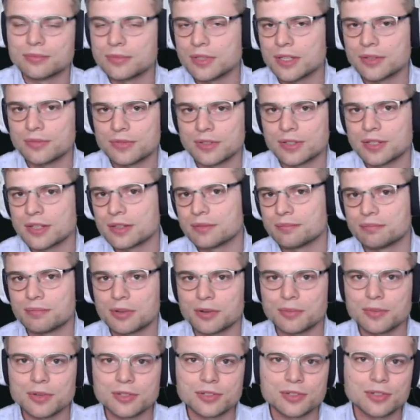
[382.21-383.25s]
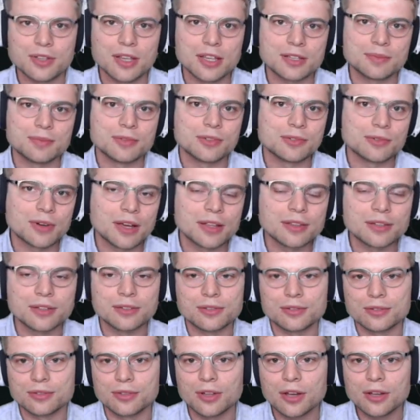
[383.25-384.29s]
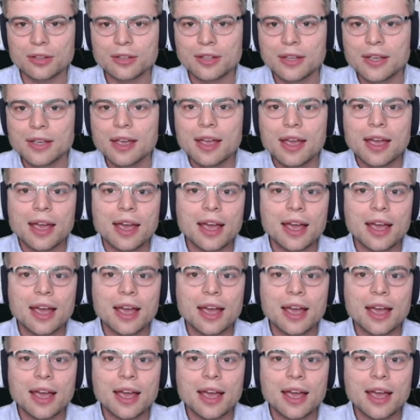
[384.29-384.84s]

if the permission has been granted or not.